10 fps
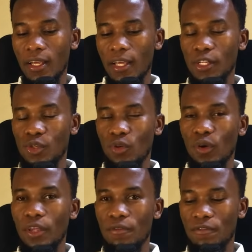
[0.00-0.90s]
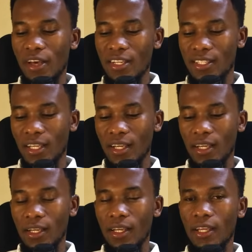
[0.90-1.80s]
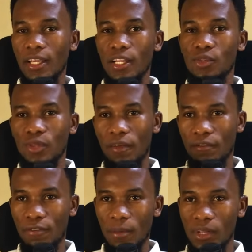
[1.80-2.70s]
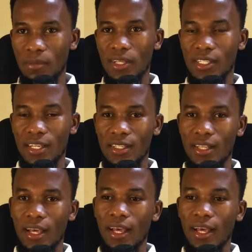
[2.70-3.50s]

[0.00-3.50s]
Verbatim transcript: into investing into the family business